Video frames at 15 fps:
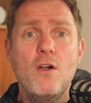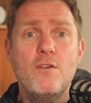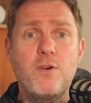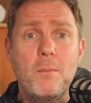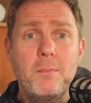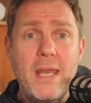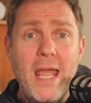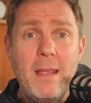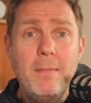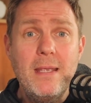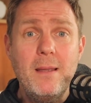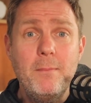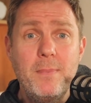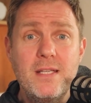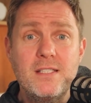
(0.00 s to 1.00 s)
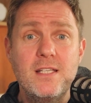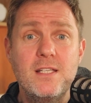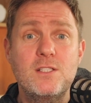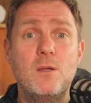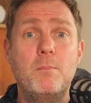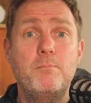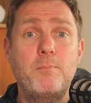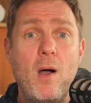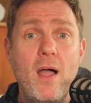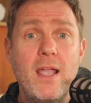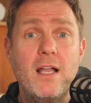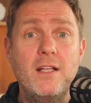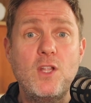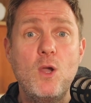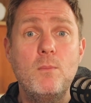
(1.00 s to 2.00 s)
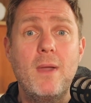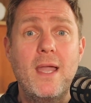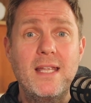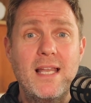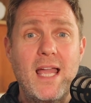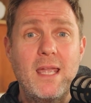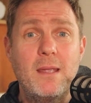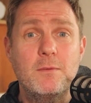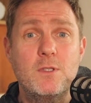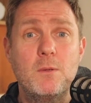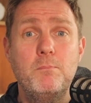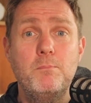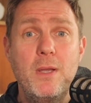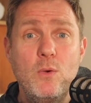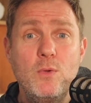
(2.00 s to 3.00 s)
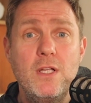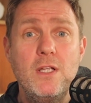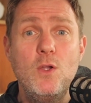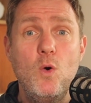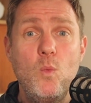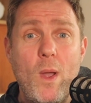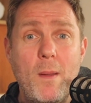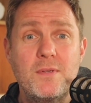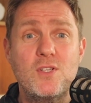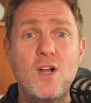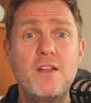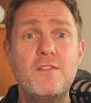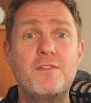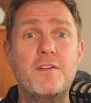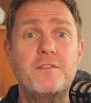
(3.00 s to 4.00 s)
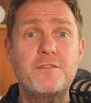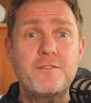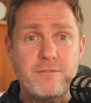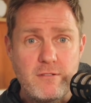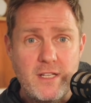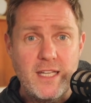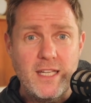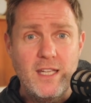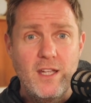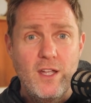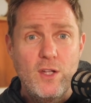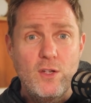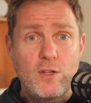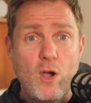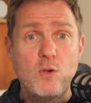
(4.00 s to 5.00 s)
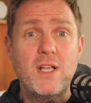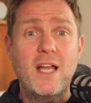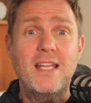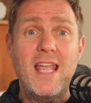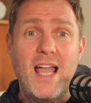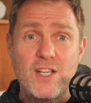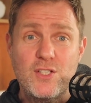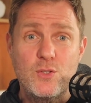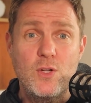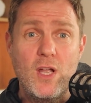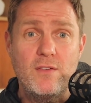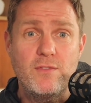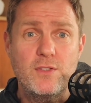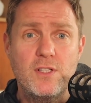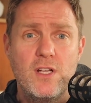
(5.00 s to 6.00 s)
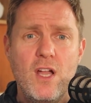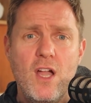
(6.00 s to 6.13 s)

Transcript: From naming a business to buying a domain name to building your website for free, GoDaddy has you covered.